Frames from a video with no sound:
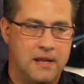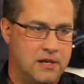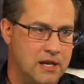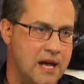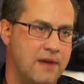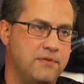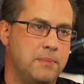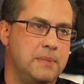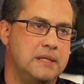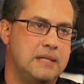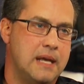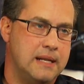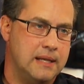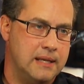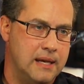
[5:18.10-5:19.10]
and you have to be
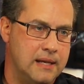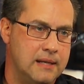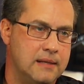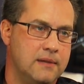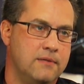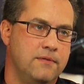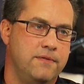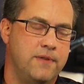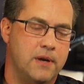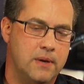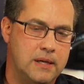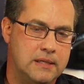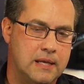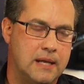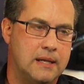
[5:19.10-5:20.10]
dedicated,
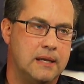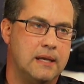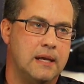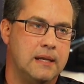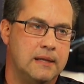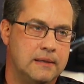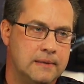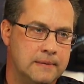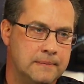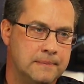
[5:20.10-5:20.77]
very dedicated.